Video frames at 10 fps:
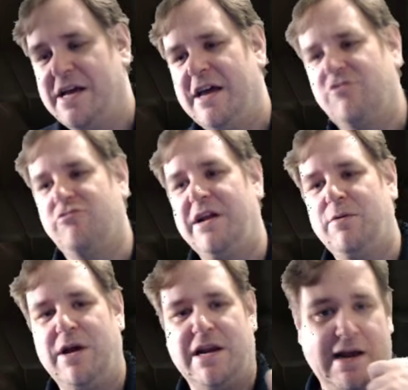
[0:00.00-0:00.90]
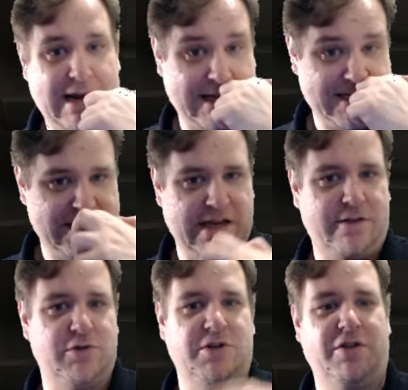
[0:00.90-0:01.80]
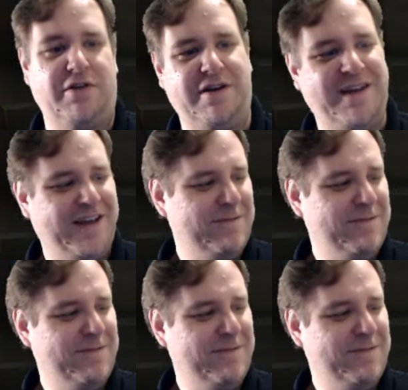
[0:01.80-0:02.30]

It's really weird. Like last year, there was nothing